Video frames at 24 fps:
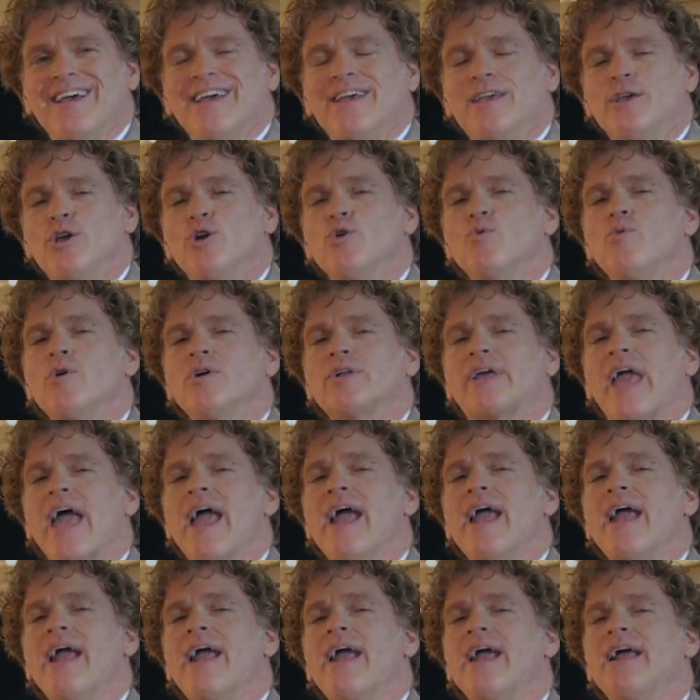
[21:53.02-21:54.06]
You will
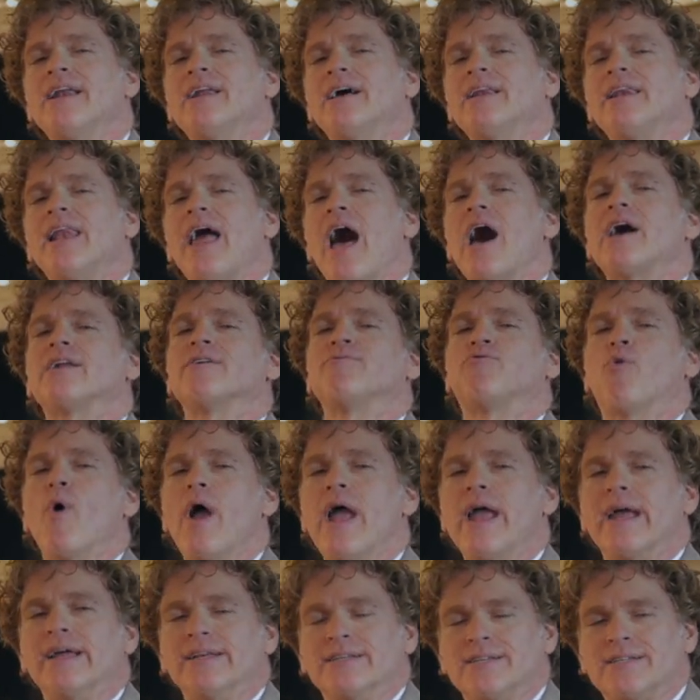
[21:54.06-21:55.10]
gain a lot of
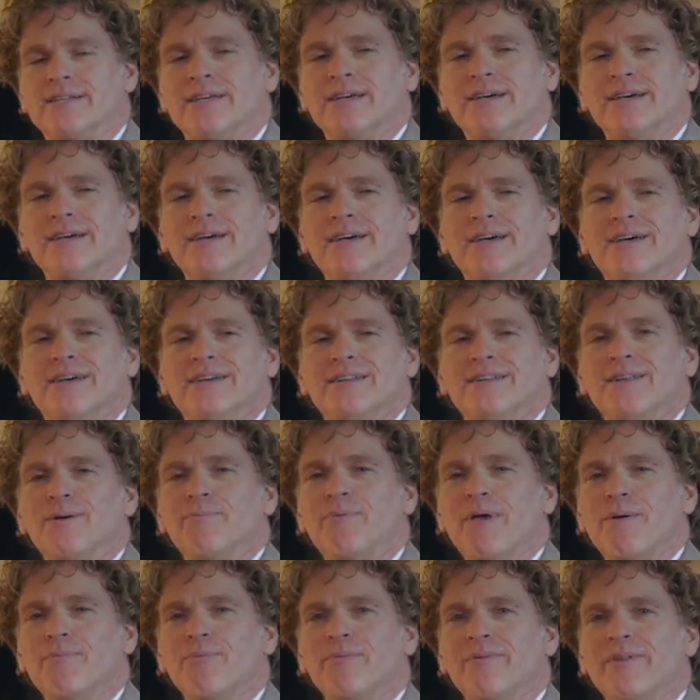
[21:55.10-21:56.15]
weight. Now
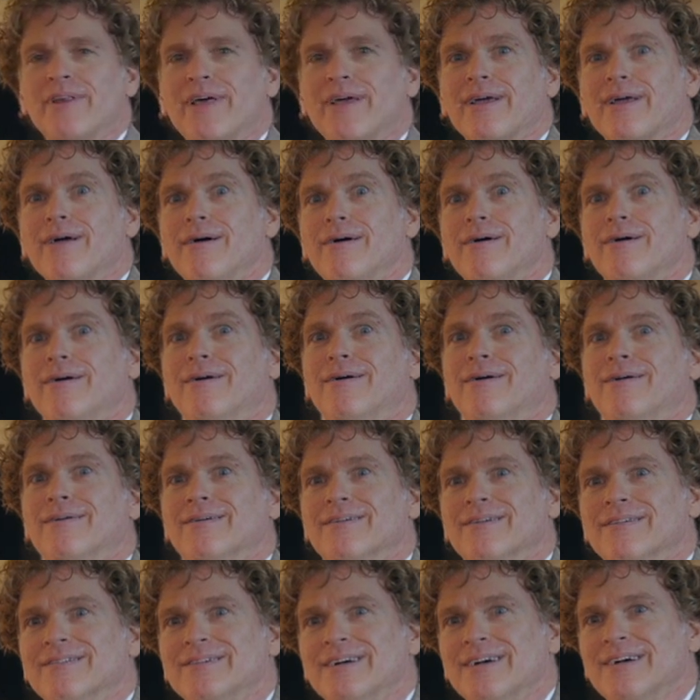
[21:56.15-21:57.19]
people be like,
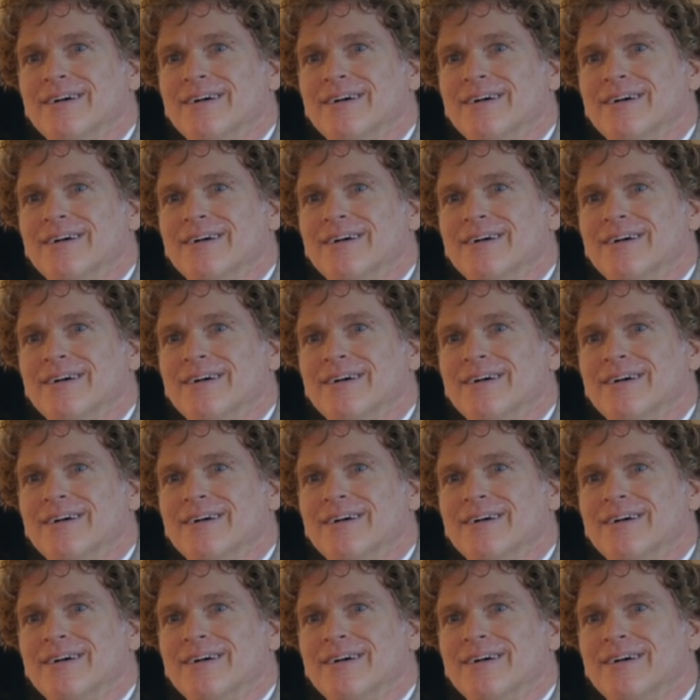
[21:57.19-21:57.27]
oh,